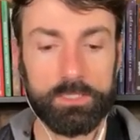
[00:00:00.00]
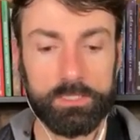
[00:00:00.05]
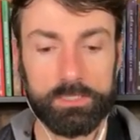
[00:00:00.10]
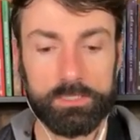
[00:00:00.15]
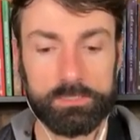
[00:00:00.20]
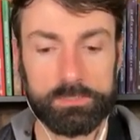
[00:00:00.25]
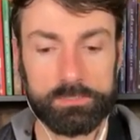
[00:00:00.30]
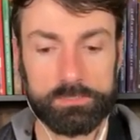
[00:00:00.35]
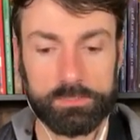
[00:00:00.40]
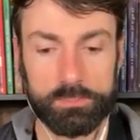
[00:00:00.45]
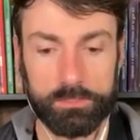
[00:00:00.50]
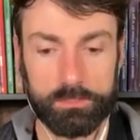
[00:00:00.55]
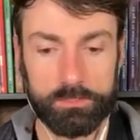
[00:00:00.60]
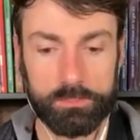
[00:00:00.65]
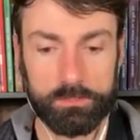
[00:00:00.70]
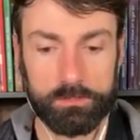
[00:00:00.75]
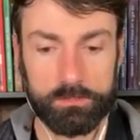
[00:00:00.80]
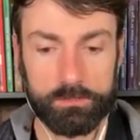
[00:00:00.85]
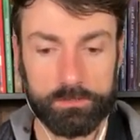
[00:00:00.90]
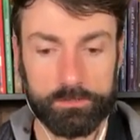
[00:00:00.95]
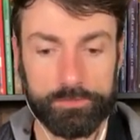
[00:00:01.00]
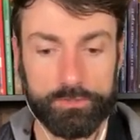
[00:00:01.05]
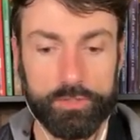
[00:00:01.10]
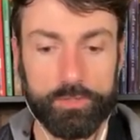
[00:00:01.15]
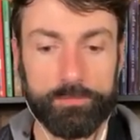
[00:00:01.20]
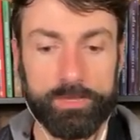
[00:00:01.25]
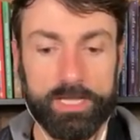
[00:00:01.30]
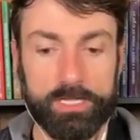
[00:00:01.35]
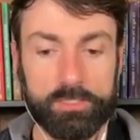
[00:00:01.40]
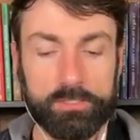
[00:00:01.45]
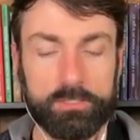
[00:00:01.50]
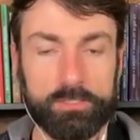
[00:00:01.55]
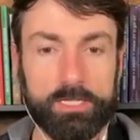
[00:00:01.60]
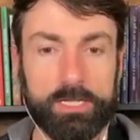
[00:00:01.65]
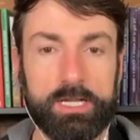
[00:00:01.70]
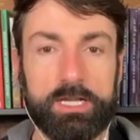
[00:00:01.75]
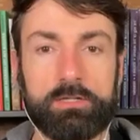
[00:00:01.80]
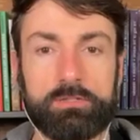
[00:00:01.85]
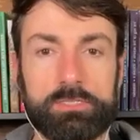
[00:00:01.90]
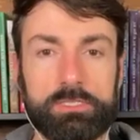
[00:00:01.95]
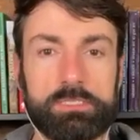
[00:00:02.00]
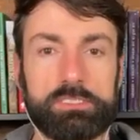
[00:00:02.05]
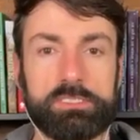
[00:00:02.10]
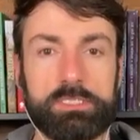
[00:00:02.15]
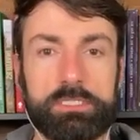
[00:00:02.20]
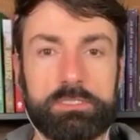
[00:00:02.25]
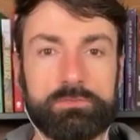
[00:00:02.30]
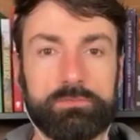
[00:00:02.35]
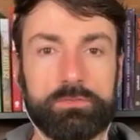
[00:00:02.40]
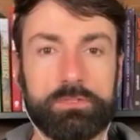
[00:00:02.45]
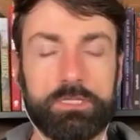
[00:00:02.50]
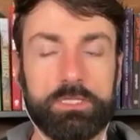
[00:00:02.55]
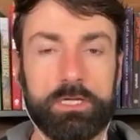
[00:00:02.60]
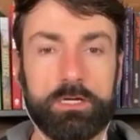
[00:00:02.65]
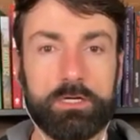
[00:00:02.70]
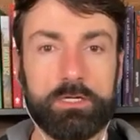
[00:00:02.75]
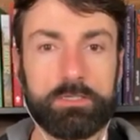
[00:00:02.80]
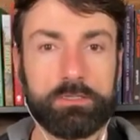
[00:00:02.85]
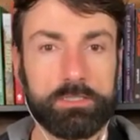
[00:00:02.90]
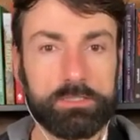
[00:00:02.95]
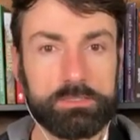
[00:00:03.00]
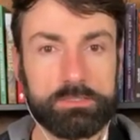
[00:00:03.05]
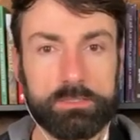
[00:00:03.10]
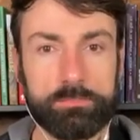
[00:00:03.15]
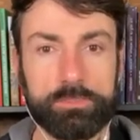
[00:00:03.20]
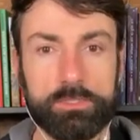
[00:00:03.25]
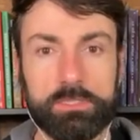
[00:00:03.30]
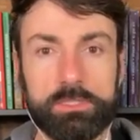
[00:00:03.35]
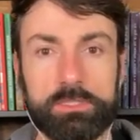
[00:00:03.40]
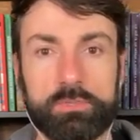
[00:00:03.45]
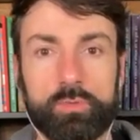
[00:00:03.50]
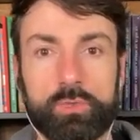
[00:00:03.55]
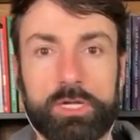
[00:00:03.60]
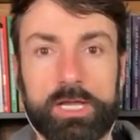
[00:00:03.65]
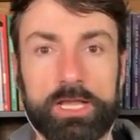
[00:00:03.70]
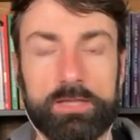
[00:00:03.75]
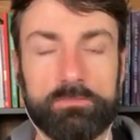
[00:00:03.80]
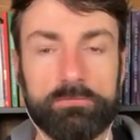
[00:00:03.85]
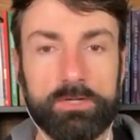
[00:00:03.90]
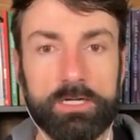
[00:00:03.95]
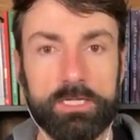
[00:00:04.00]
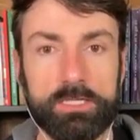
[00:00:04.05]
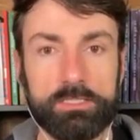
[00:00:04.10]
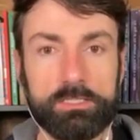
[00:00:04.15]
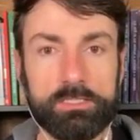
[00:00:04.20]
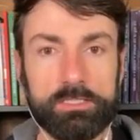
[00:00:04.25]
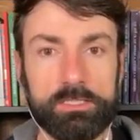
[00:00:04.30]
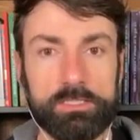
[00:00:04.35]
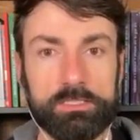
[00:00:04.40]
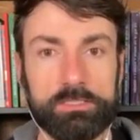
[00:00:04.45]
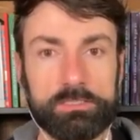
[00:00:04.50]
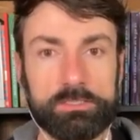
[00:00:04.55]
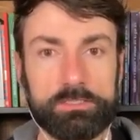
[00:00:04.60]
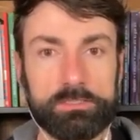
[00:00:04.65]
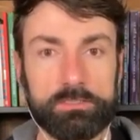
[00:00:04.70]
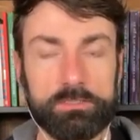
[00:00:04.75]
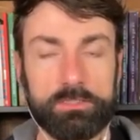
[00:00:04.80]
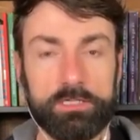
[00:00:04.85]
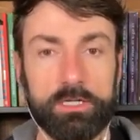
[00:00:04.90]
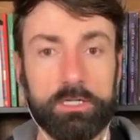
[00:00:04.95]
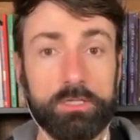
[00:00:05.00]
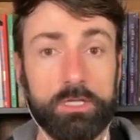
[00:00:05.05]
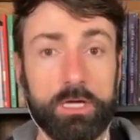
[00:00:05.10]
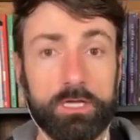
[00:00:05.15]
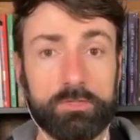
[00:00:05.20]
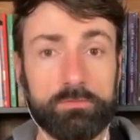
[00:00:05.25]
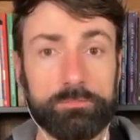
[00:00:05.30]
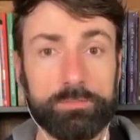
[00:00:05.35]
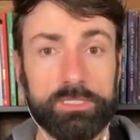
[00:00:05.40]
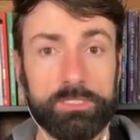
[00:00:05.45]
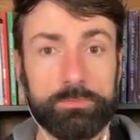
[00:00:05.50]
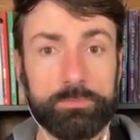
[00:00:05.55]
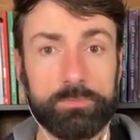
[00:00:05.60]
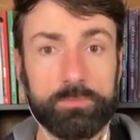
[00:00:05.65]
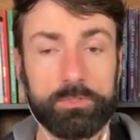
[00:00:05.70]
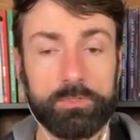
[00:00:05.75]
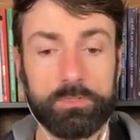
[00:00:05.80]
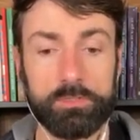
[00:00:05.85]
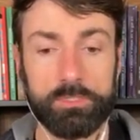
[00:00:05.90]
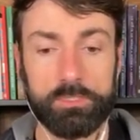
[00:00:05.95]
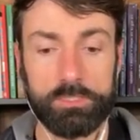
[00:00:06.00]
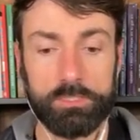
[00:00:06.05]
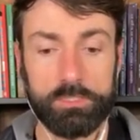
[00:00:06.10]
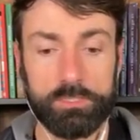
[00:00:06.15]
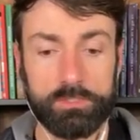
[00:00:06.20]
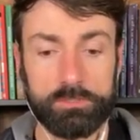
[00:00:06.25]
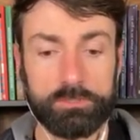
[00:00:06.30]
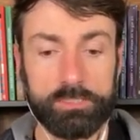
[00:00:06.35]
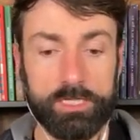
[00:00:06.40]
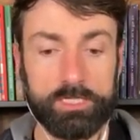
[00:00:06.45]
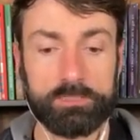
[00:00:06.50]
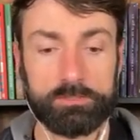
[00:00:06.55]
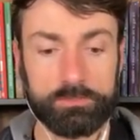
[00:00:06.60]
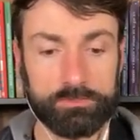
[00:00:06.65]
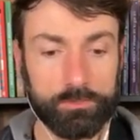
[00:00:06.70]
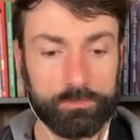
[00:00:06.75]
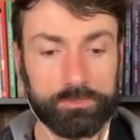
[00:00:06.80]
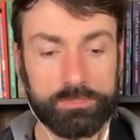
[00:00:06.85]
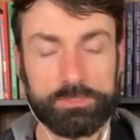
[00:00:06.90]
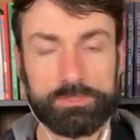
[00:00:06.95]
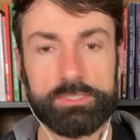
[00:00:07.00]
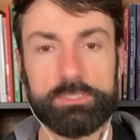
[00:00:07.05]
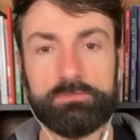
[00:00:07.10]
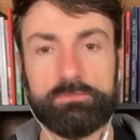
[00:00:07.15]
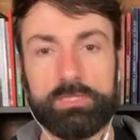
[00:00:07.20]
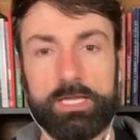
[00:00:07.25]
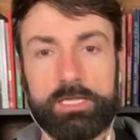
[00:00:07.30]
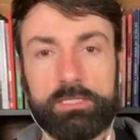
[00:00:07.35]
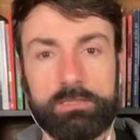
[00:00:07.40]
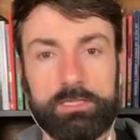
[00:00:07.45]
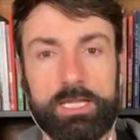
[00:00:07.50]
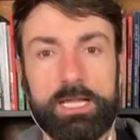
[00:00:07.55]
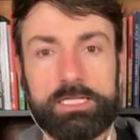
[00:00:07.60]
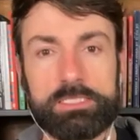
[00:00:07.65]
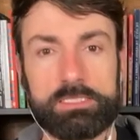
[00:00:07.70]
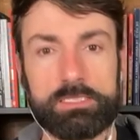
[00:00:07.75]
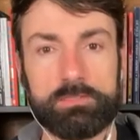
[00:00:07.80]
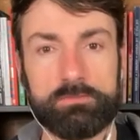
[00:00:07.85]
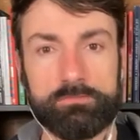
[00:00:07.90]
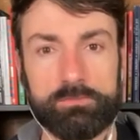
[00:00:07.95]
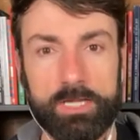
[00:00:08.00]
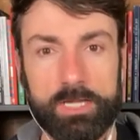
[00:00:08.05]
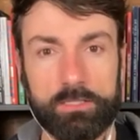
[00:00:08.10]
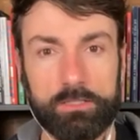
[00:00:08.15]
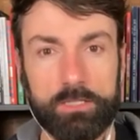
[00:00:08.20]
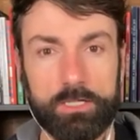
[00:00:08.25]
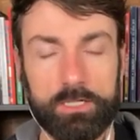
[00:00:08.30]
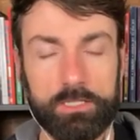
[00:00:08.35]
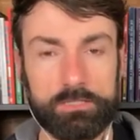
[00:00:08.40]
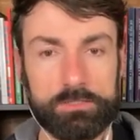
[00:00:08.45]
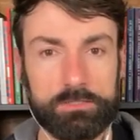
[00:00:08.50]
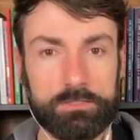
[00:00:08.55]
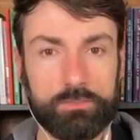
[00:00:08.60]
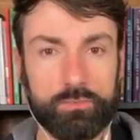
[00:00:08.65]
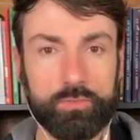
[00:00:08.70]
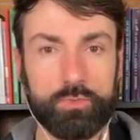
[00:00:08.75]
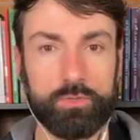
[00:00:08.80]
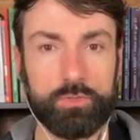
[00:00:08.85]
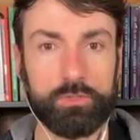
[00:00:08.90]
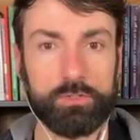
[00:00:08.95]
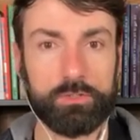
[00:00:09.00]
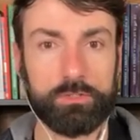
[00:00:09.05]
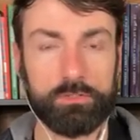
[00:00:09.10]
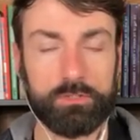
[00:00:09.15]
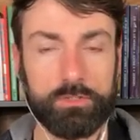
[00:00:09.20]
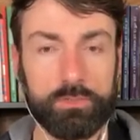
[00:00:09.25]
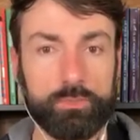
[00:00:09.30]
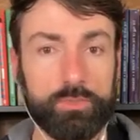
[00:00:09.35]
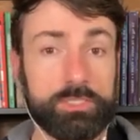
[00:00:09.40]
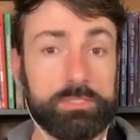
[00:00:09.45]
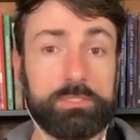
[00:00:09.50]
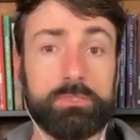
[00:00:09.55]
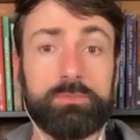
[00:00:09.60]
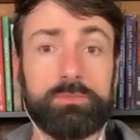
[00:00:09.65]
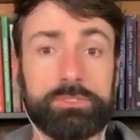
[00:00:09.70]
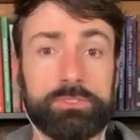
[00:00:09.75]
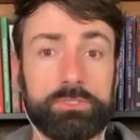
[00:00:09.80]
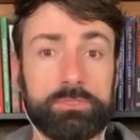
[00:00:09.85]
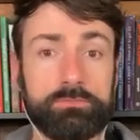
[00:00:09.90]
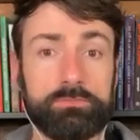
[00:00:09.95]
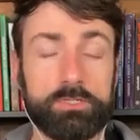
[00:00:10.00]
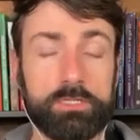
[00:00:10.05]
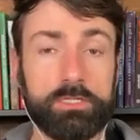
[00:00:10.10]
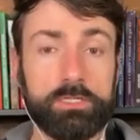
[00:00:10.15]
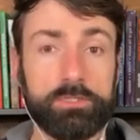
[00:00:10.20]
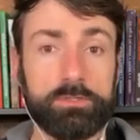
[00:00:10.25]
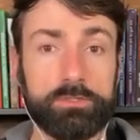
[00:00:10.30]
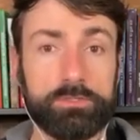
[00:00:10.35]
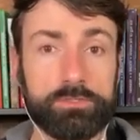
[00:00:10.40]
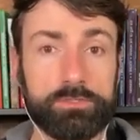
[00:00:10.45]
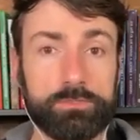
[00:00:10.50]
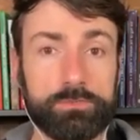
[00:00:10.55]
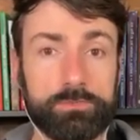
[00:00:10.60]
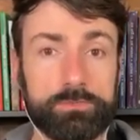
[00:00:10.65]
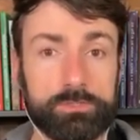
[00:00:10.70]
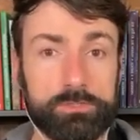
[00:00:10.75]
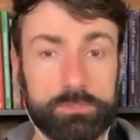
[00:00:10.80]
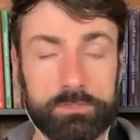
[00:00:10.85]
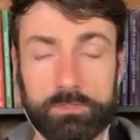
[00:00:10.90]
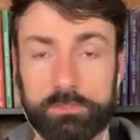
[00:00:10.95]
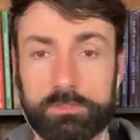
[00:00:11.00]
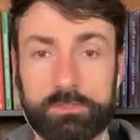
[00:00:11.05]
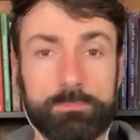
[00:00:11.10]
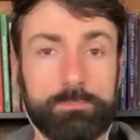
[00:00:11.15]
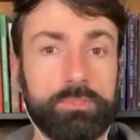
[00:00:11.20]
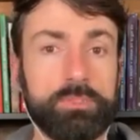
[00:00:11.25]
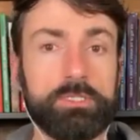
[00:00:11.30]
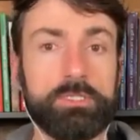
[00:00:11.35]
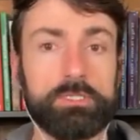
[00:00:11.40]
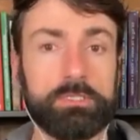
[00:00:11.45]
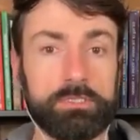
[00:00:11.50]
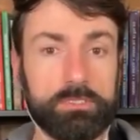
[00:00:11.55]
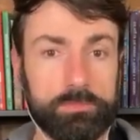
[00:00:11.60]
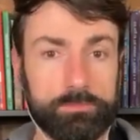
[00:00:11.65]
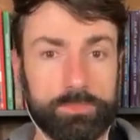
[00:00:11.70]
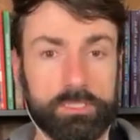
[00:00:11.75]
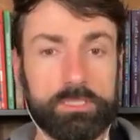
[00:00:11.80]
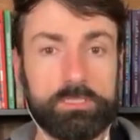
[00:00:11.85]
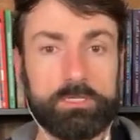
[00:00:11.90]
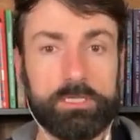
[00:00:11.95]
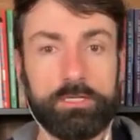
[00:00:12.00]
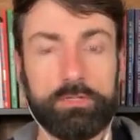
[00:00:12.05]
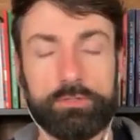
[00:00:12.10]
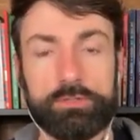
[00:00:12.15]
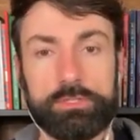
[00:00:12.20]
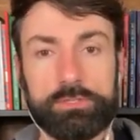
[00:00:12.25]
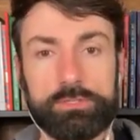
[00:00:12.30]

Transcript: is no matter how successful they are like typically what i find is a lot of people that don't achieve that lasting fat loss or a resolution of their health issues completely, meaning the health